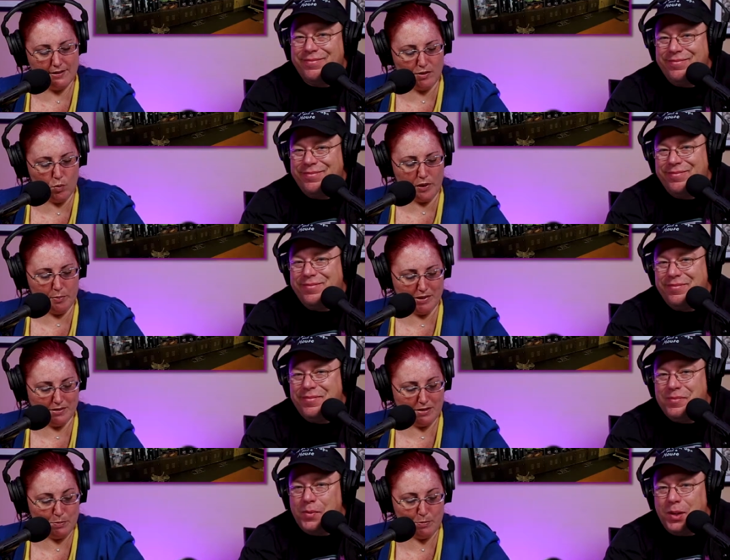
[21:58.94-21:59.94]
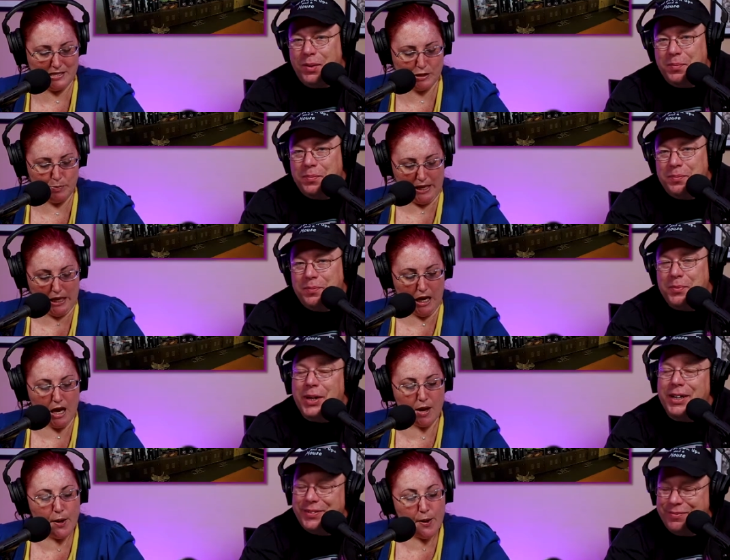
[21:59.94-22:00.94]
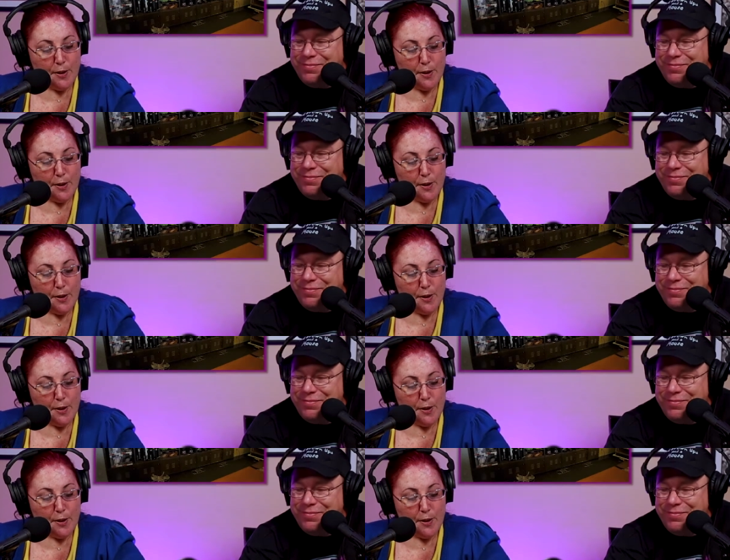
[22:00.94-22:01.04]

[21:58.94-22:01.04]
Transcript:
Speaker 1: I didn't want to miss misspeak. Right.